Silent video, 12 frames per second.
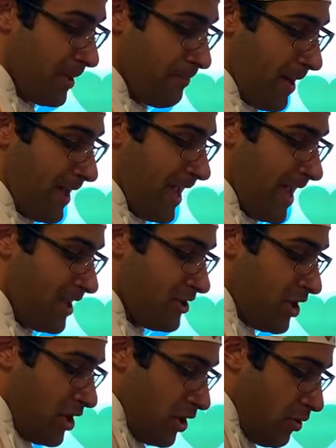by hand,
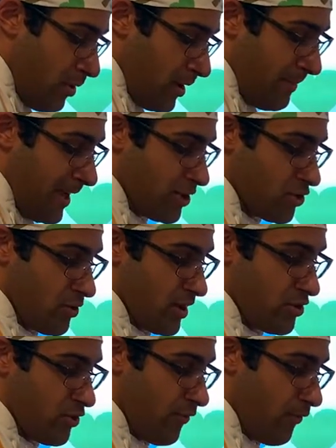you want to make sure
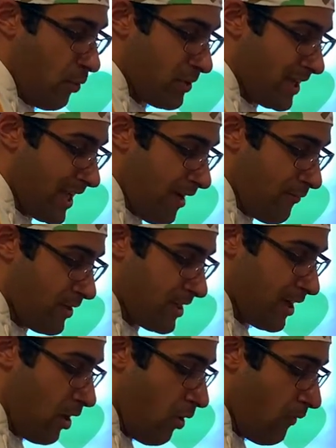that you're folding
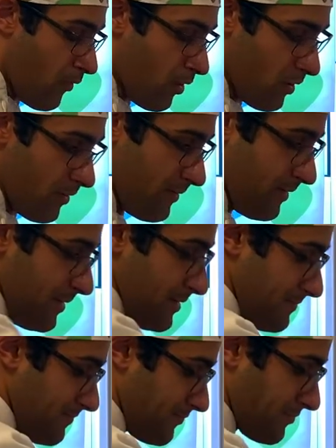everything over.
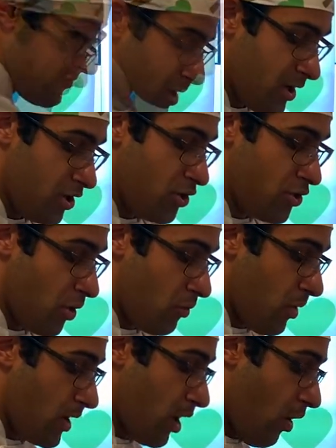You don't
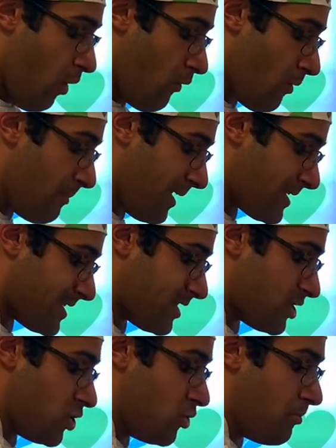want to overmix it
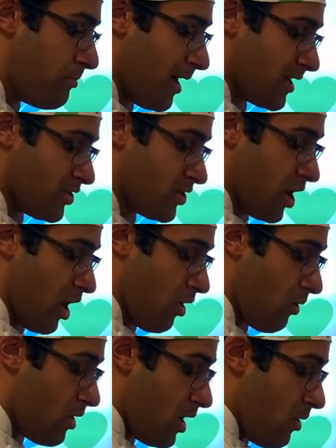too much
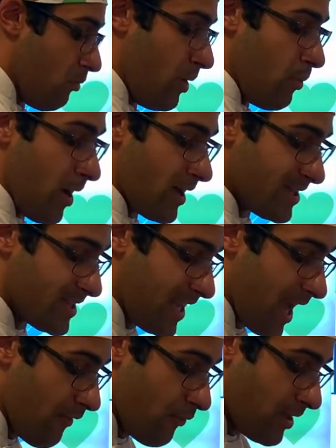though. We want to see
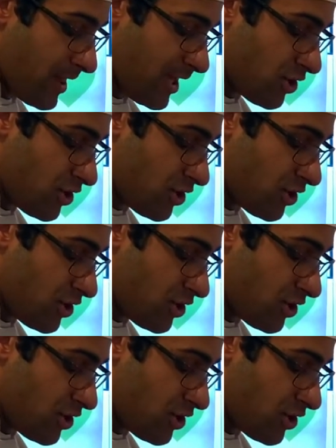everything